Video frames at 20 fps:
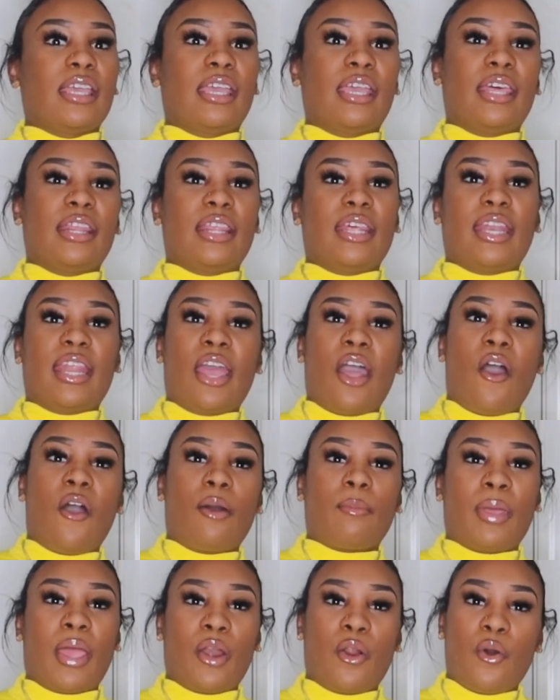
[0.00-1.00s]
And then now
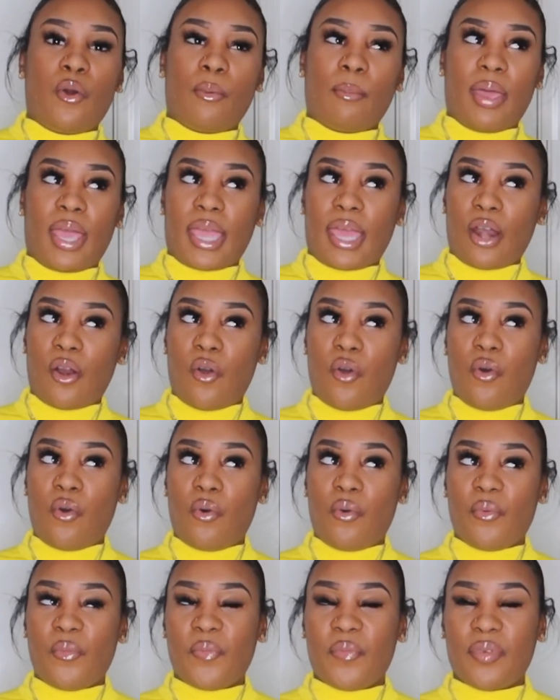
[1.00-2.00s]
I'm at home, back at
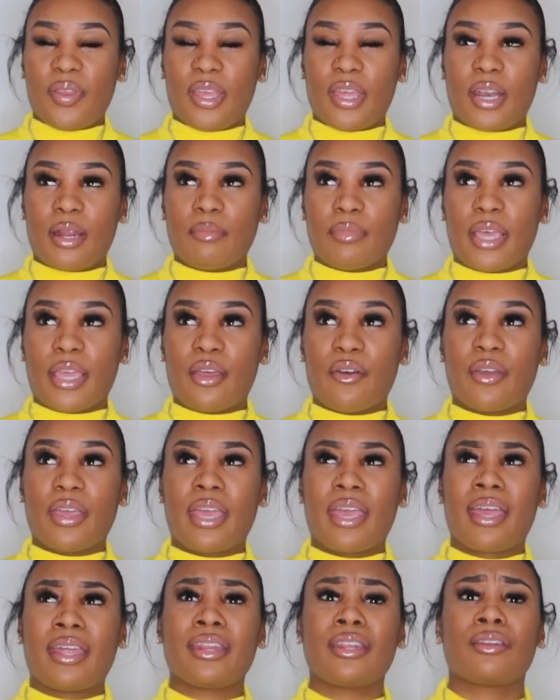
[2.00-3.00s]
home. And I'm like,
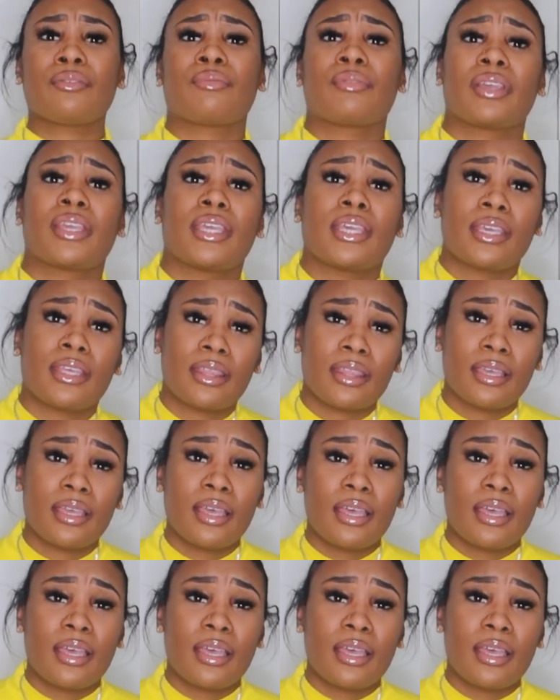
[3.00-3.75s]
okay, I need to breathe.